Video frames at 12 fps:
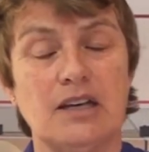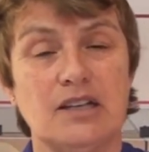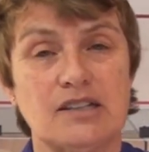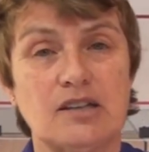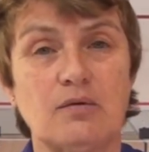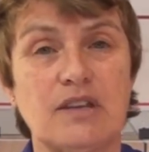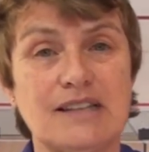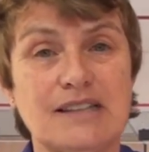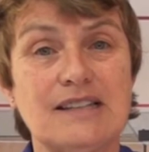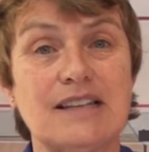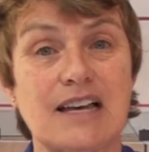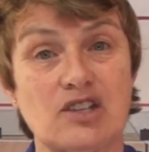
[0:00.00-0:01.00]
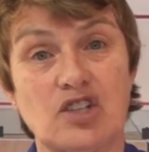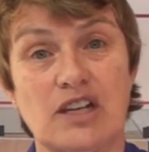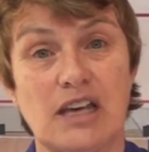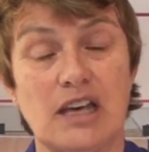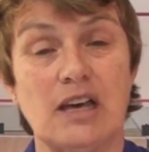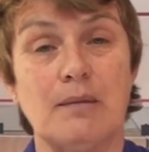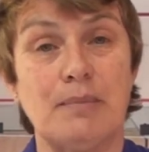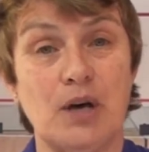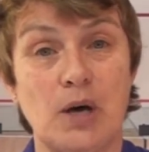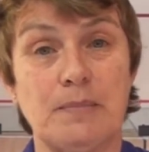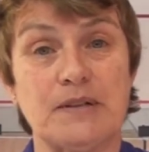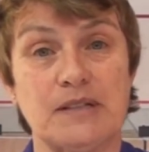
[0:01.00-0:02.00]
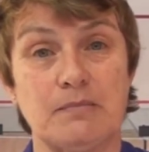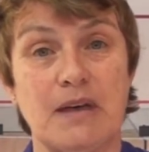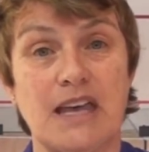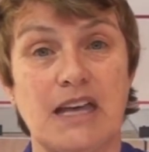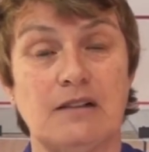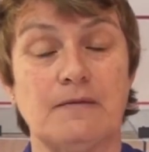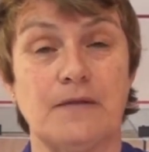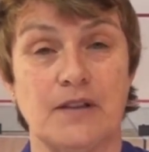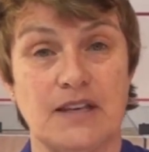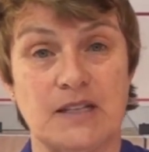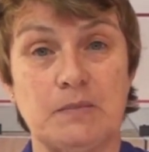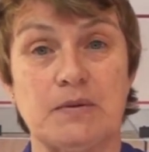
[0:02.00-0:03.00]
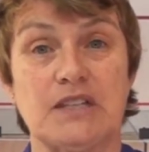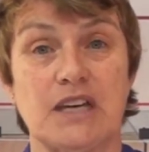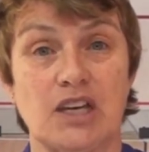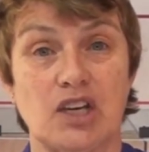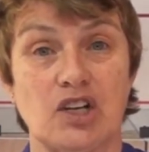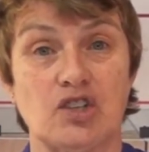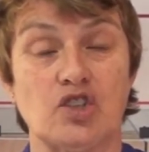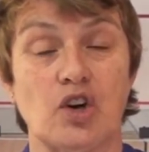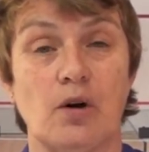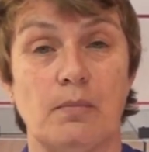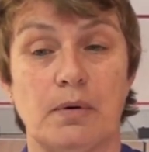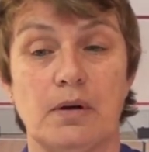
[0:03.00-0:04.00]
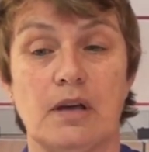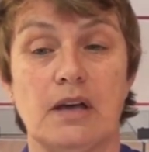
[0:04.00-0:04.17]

So this is actually purpose made for this particular job.